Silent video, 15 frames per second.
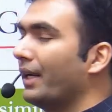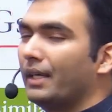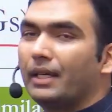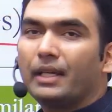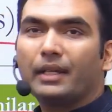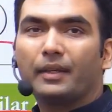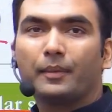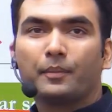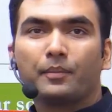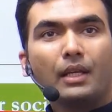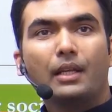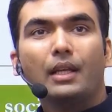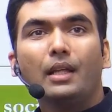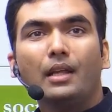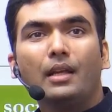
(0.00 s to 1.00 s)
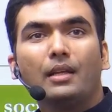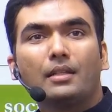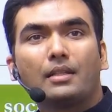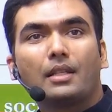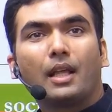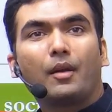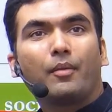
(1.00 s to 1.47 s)
20 in a
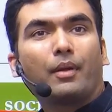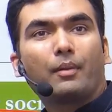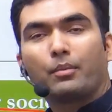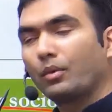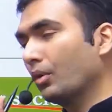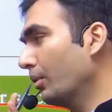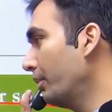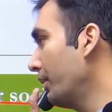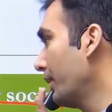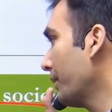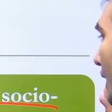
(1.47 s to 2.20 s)
self-help group.